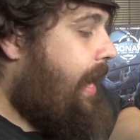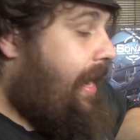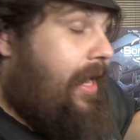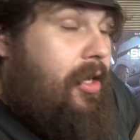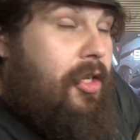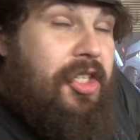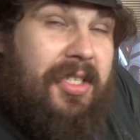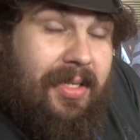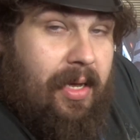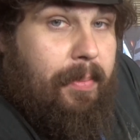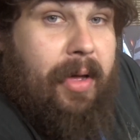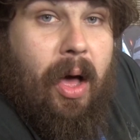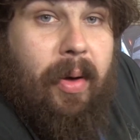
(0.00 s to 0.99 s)
And you just
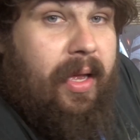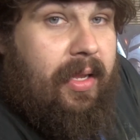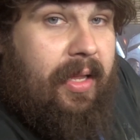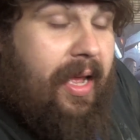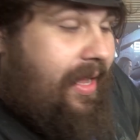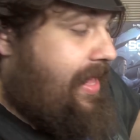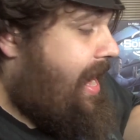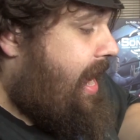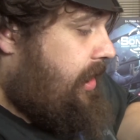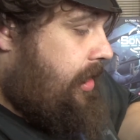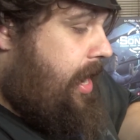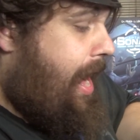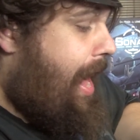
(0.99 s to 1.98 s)
keep going like
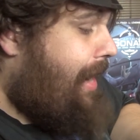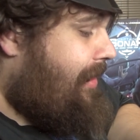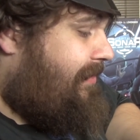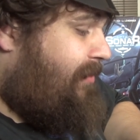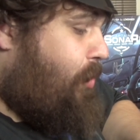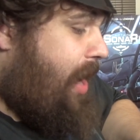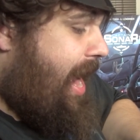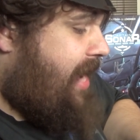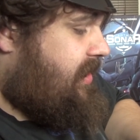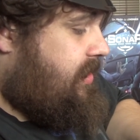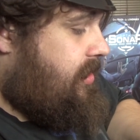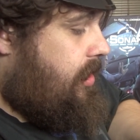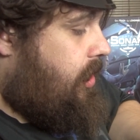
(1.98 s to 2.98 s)
that. Head west.